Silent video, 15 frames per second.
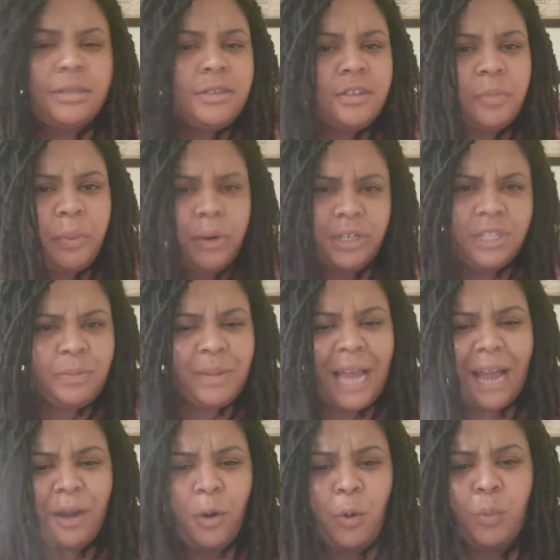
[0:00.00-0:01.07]
Support your
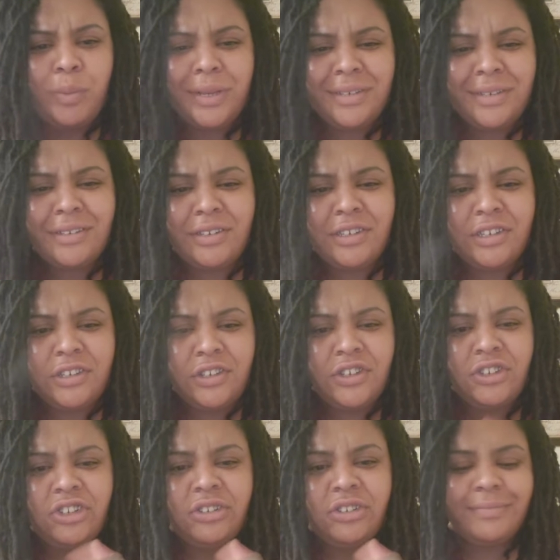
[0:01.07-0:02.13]
black-owned businesses.